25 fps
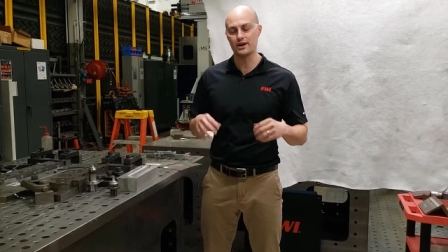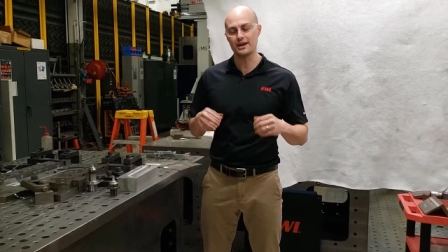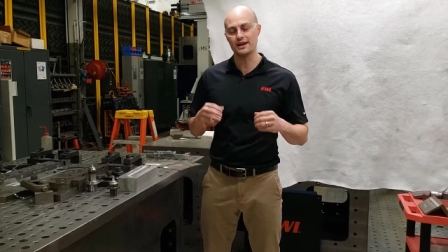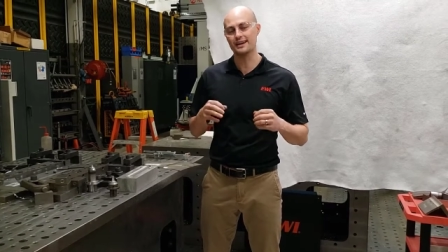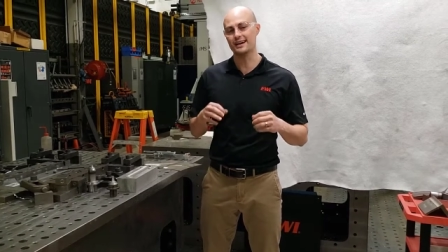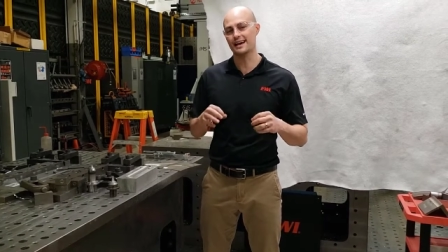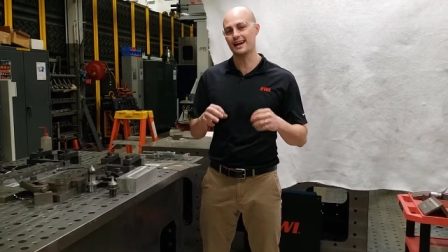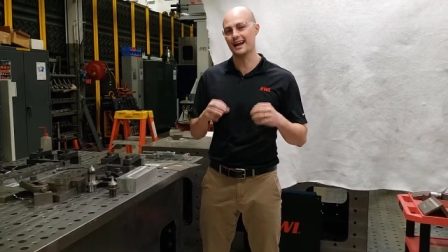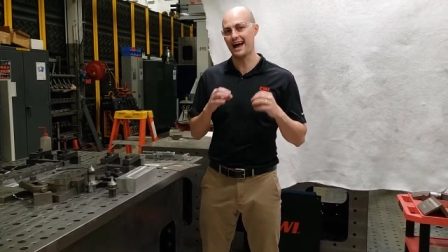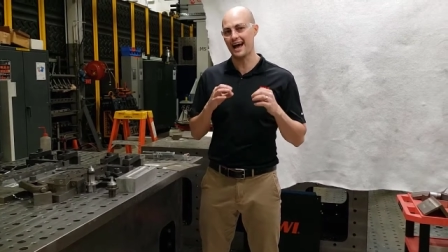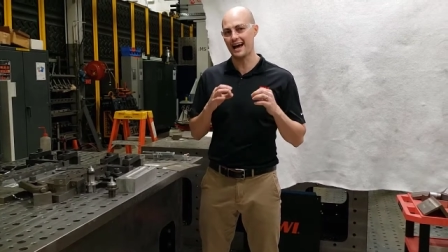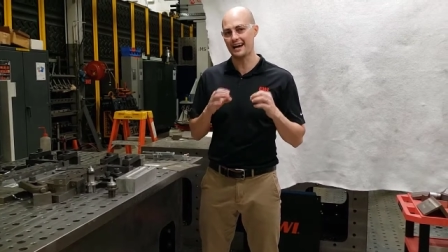we
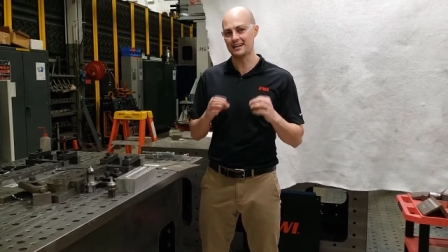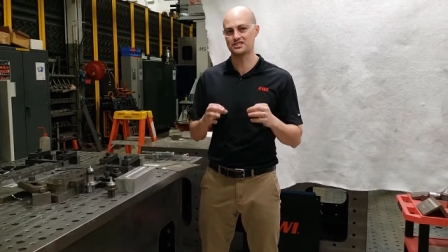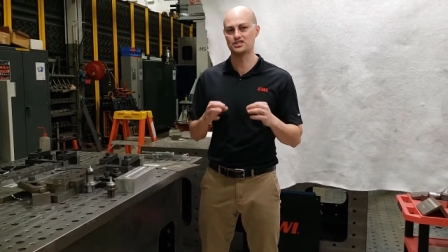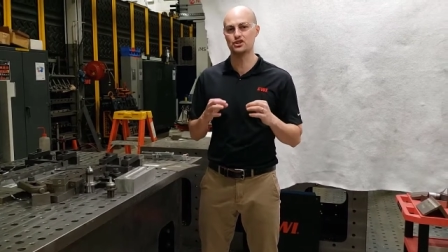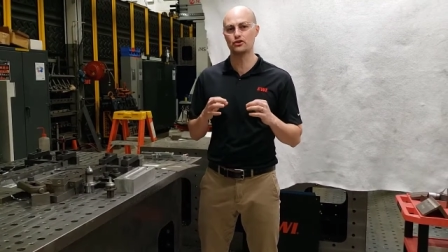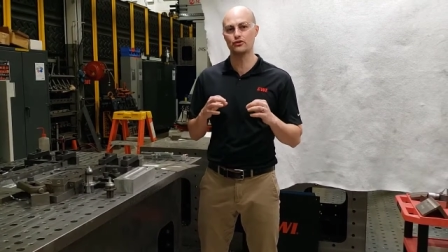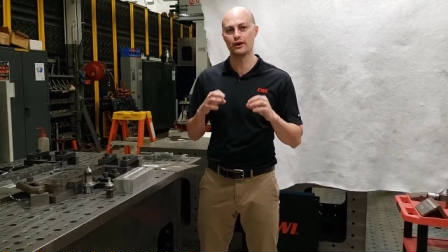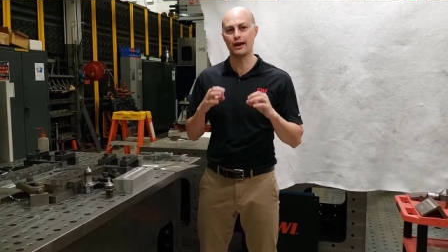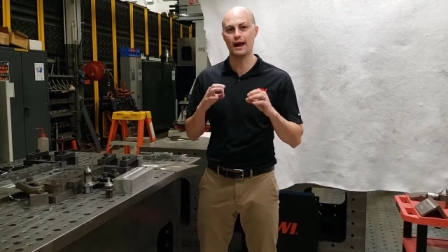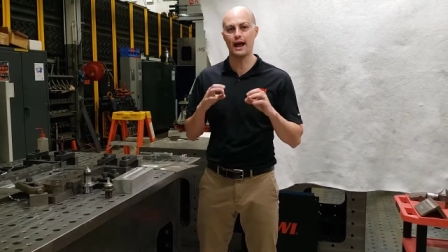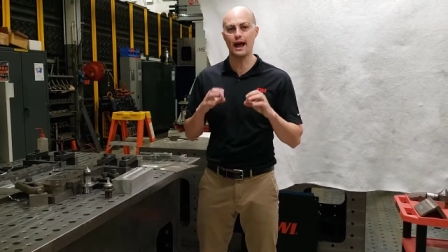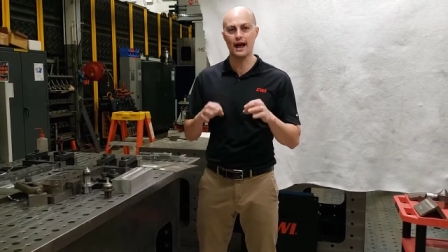can get
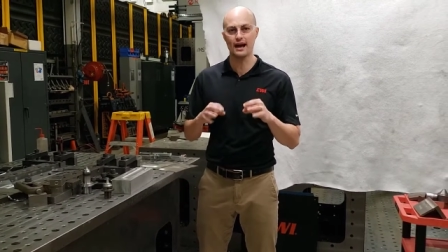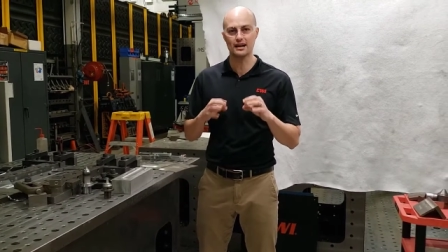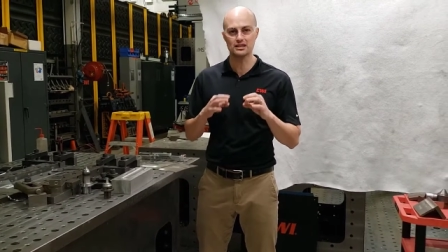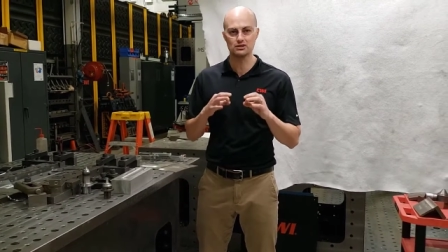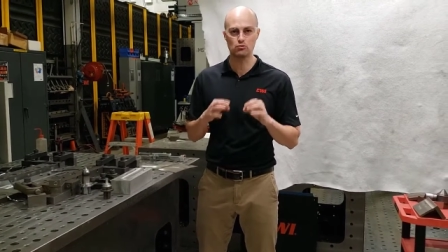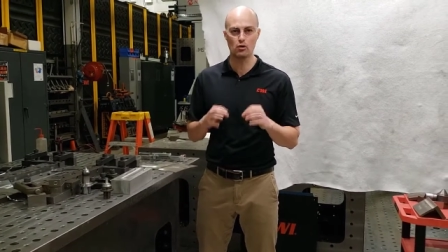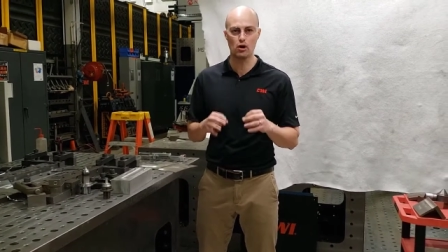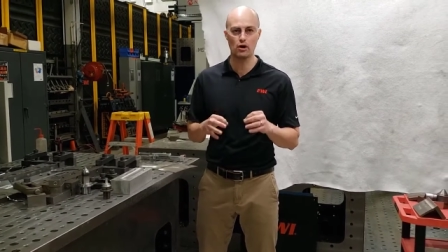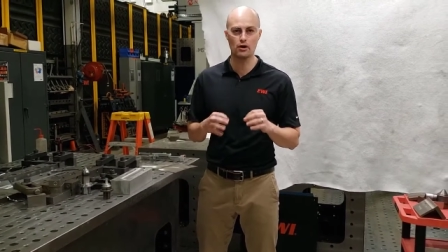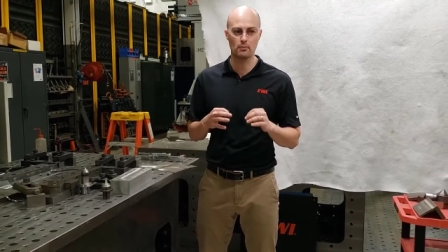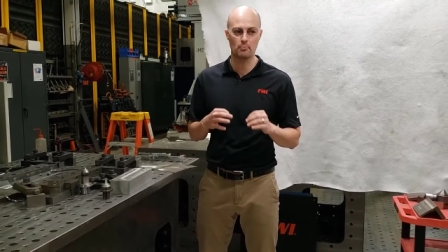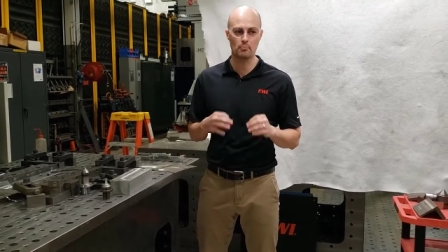excellent
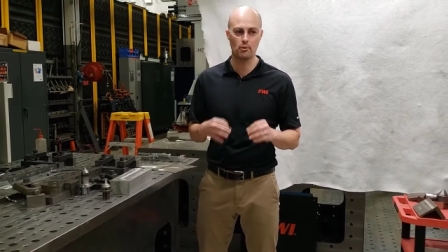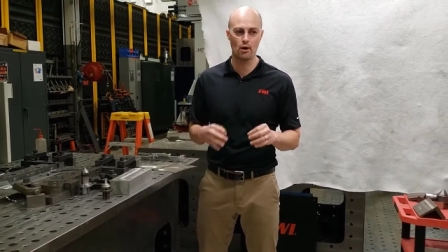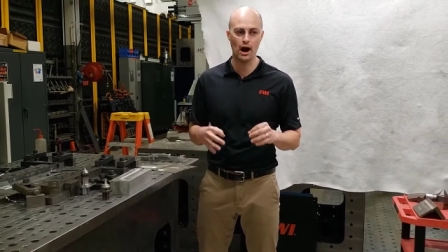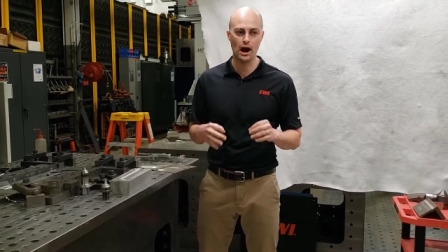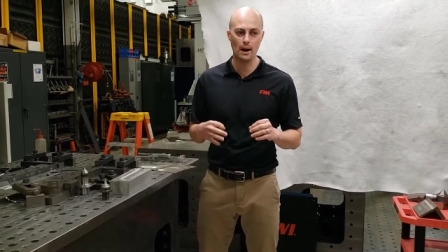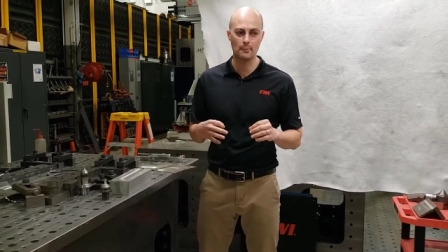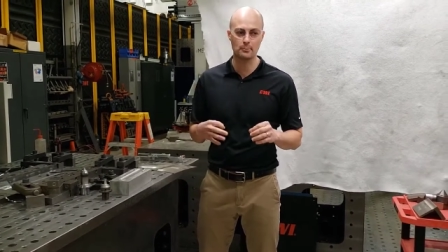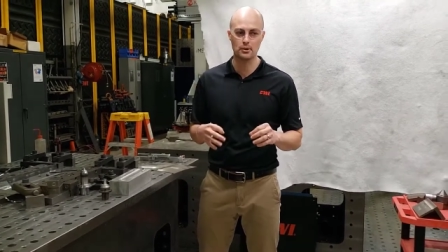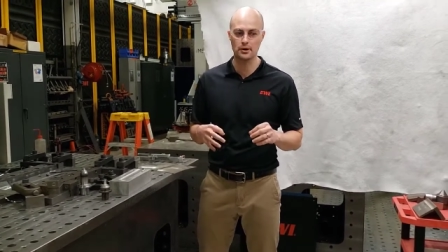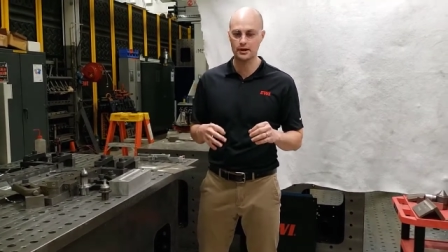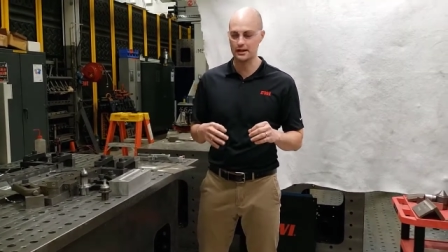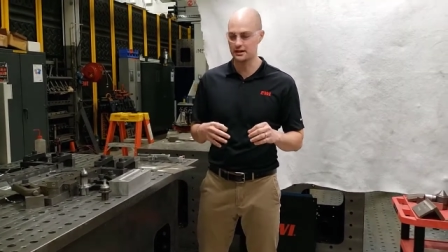as-welded
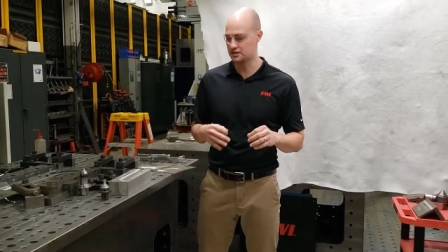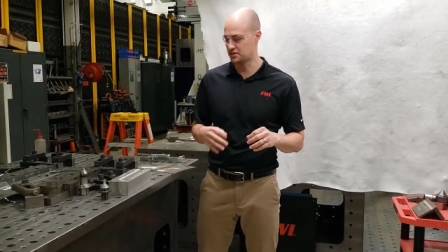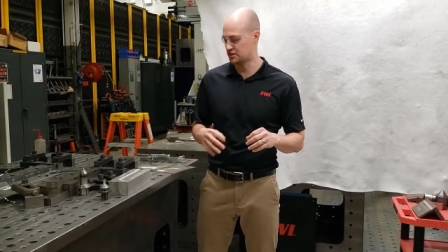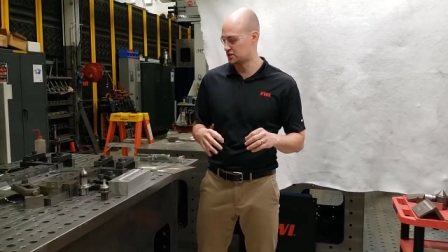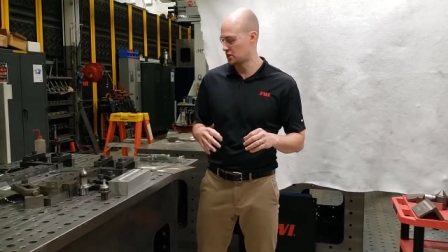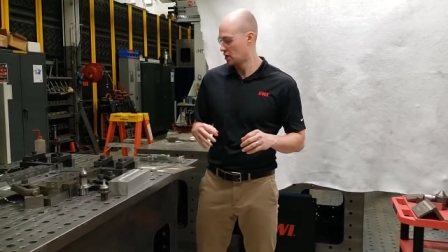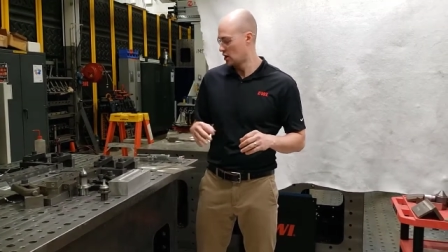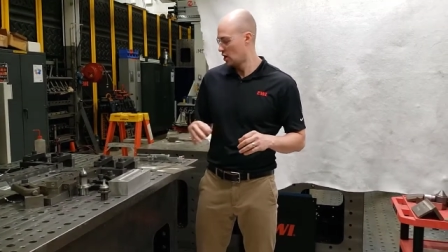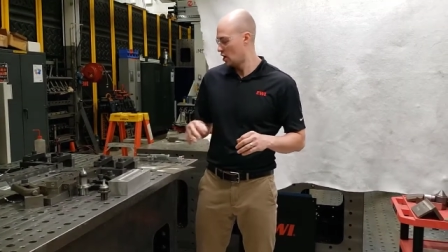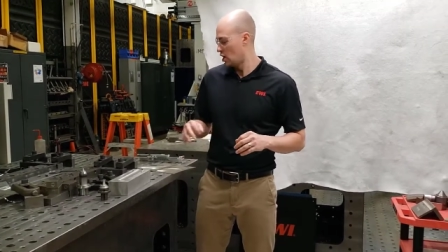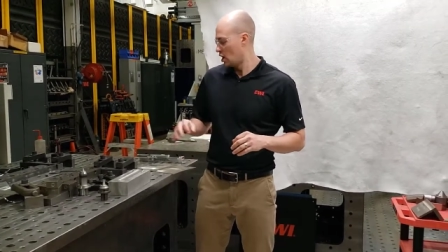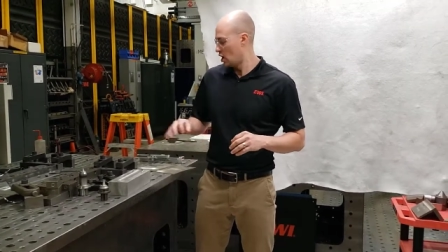
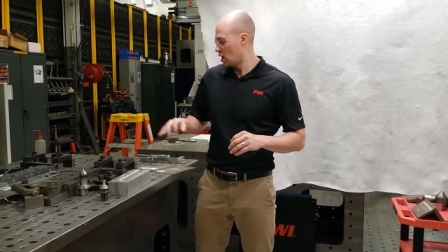properties,